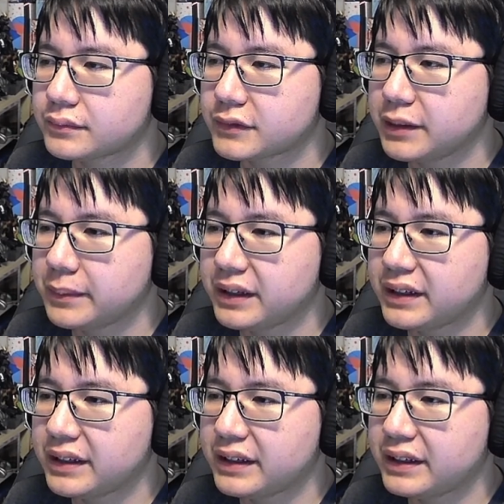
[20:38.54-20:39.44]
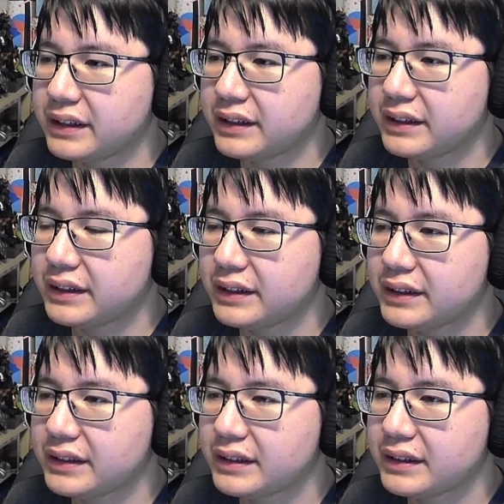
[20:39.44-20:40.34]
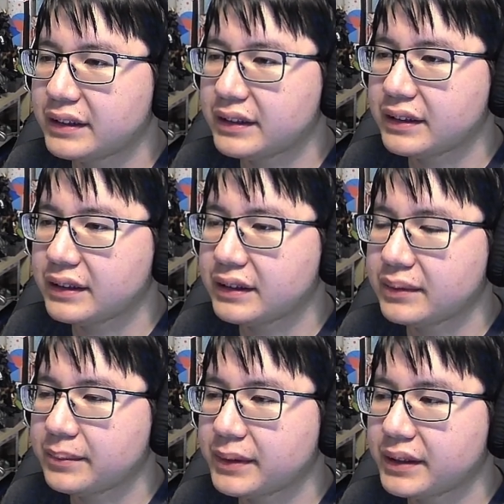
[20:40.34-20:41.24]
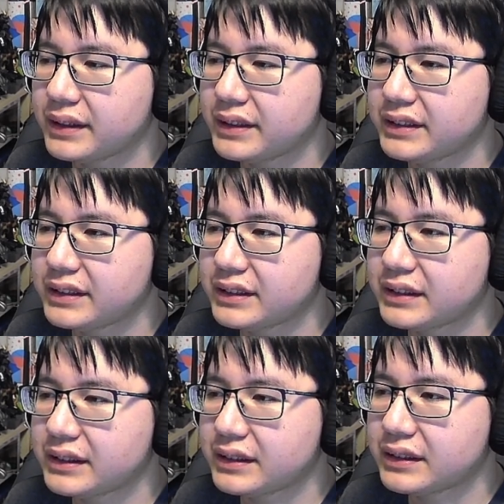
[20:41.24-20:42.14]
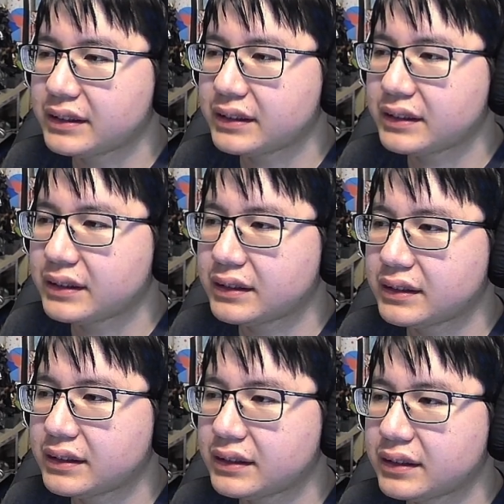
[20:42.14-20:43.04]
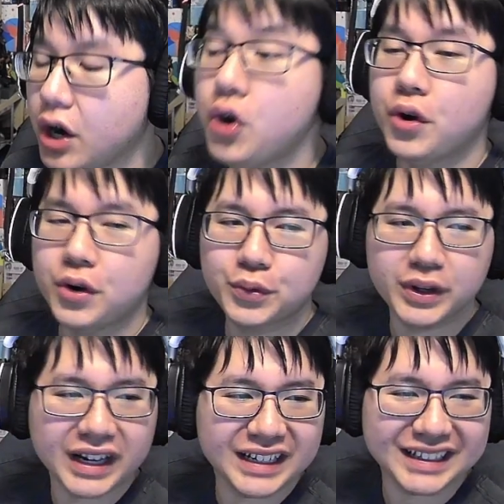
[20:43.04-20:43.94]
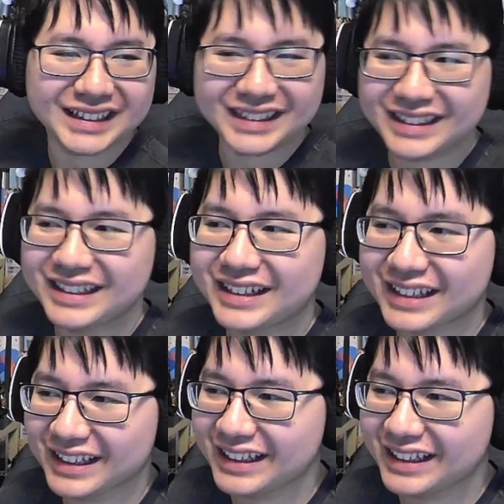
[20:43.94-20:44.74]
Come on. Miss. Oh, we got it. Okay.